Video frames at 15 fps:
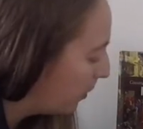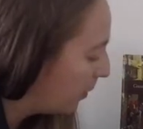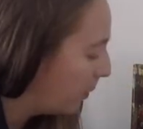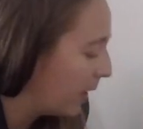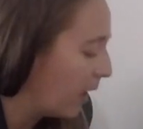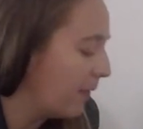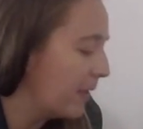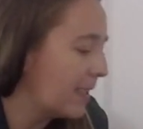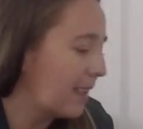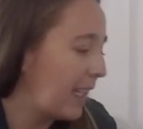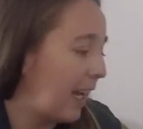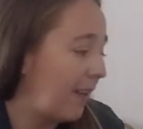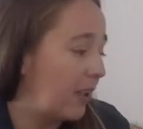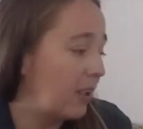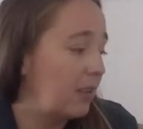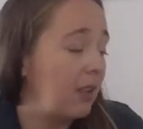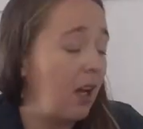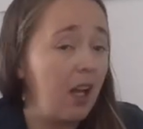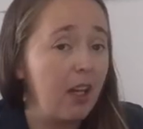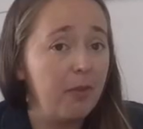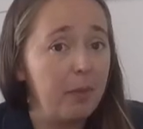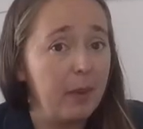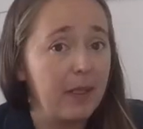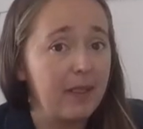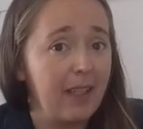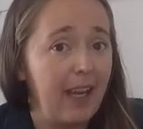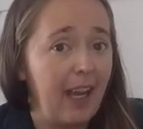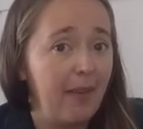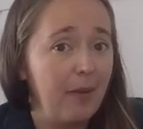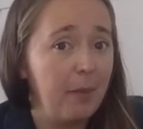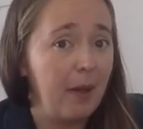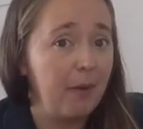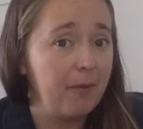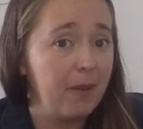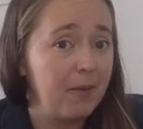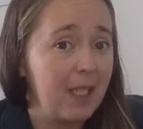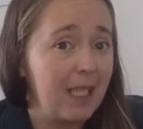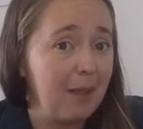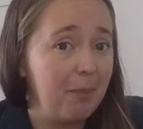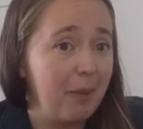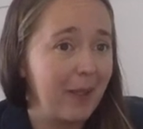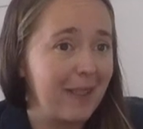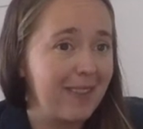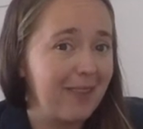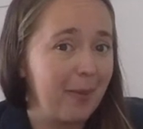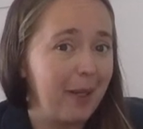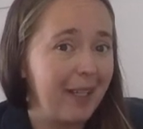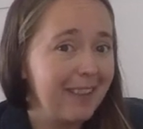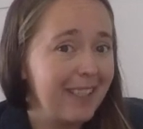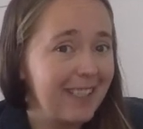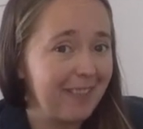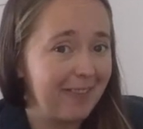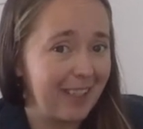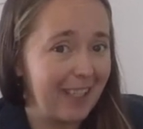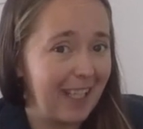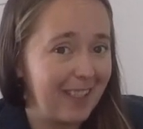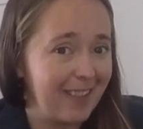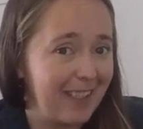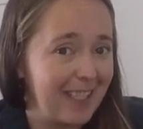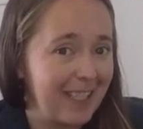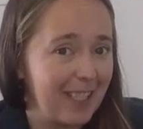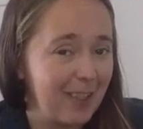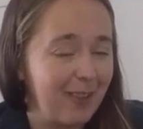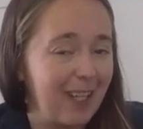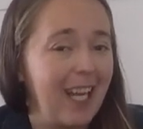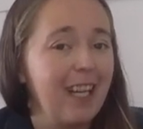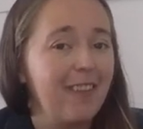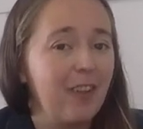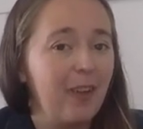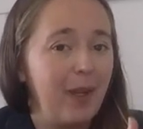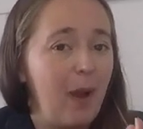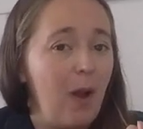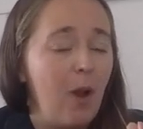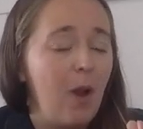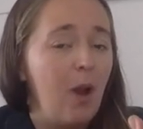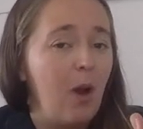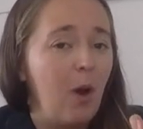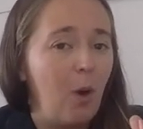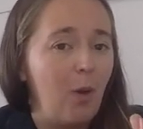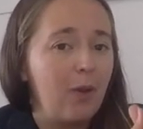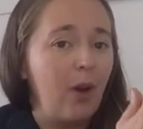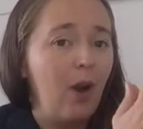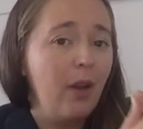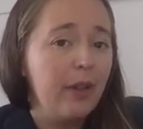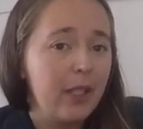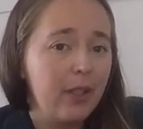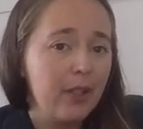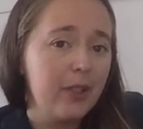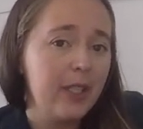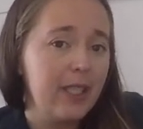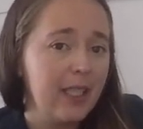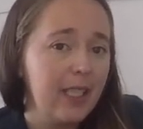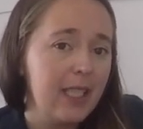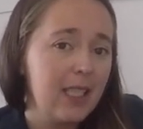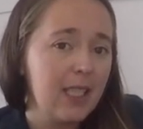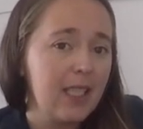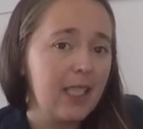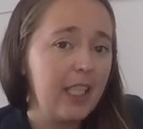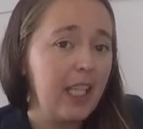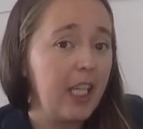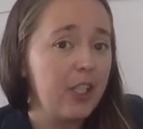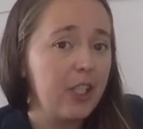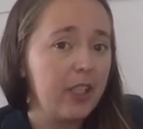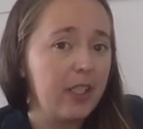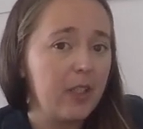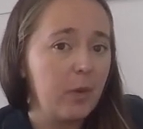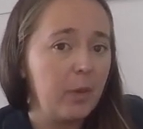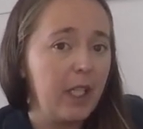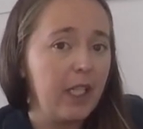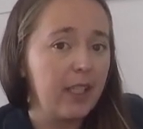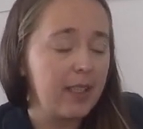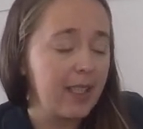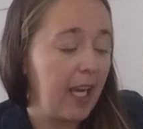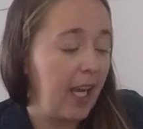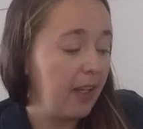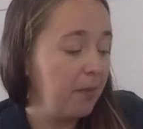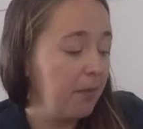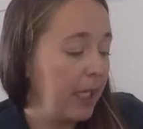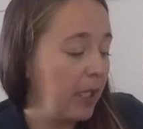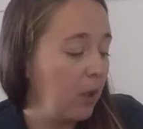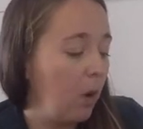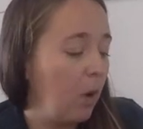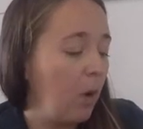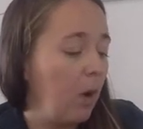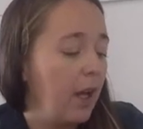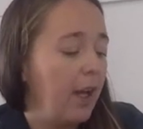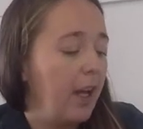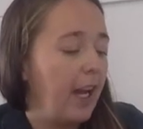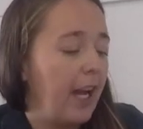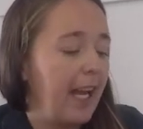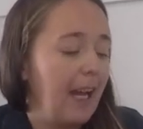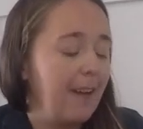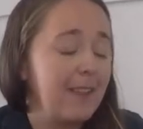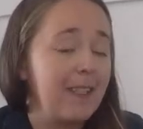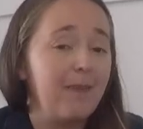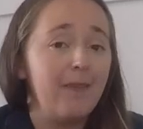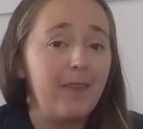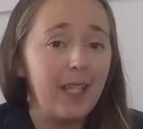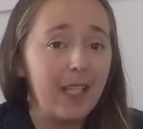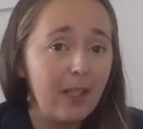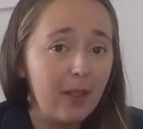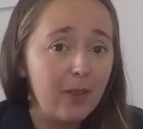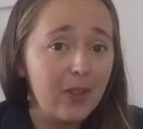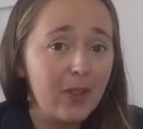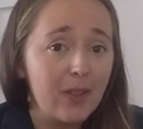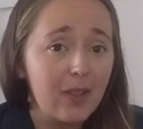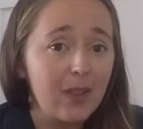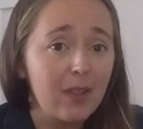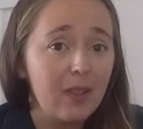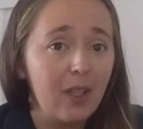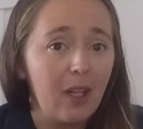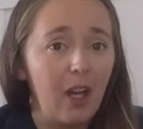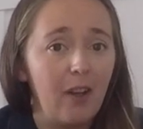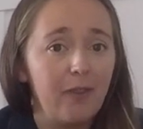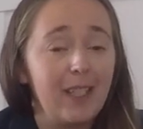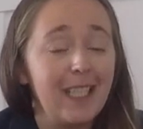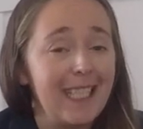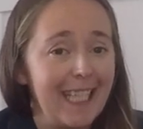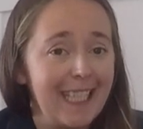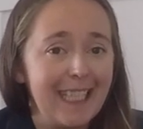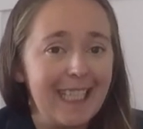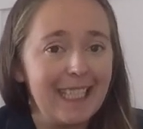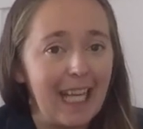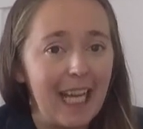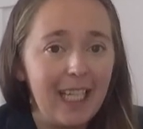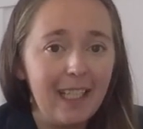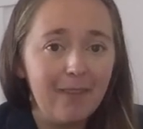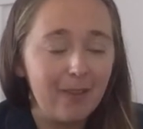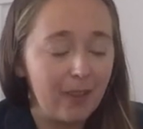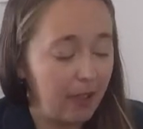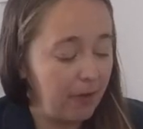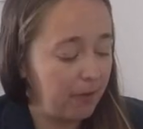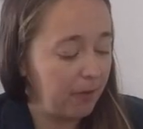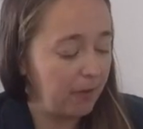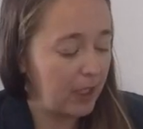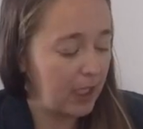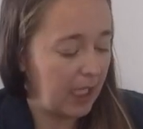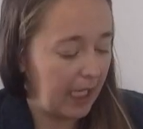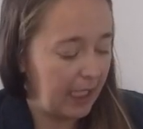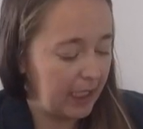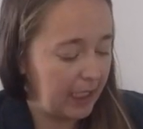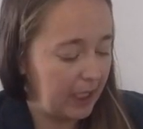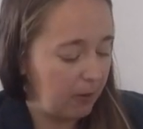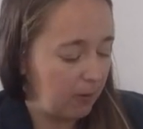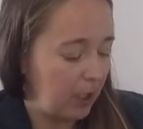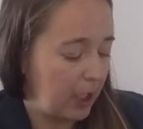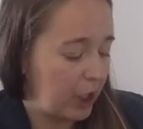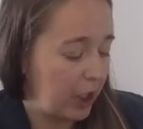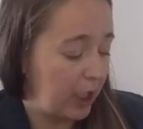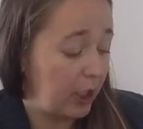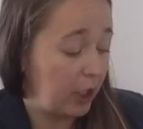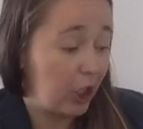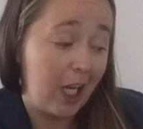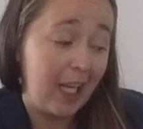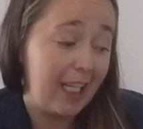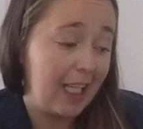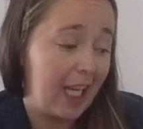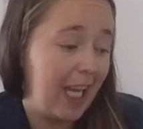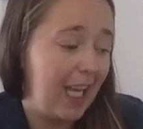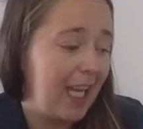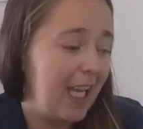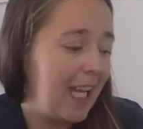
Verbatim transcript: we obviously have a lot of books. I have about 15 books from all the different countries because we're kind of going over all the countries that exist in Asia this week. That's kind of my goal. I have some videos of the daily life of Thailand, Russia, and China,